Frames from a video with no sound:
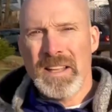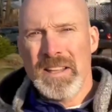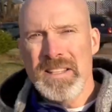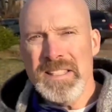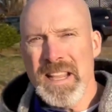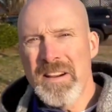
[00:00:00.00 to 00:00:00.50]

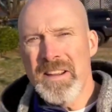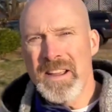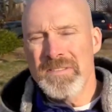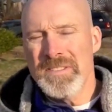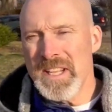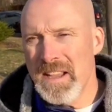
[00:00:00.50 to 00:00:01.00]
This area
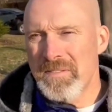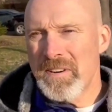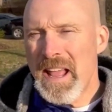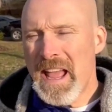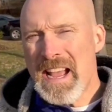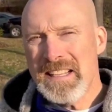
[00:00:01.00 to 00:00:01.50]
of
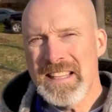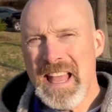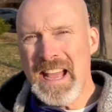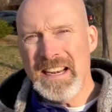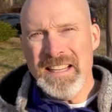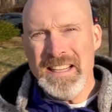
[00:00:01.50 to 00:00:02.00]
Sanford has
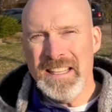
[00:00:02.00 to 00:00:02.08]
that,